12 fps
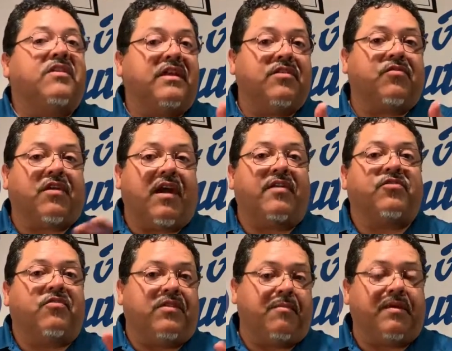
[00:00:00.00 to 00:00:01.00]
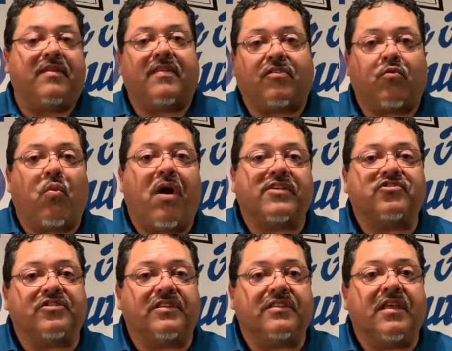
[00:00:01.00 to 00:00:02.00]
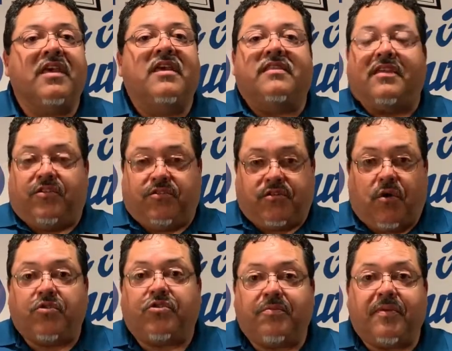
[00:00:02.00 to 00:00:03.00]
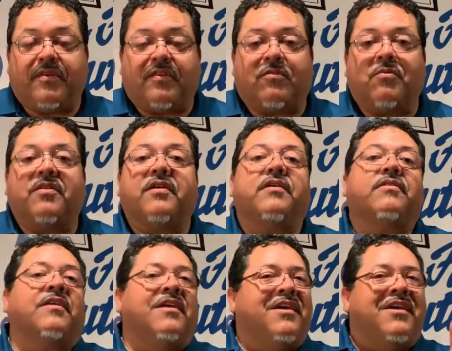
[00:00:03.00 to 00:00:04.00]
any other Kaiser, anybody that's watching that you don't do business with us.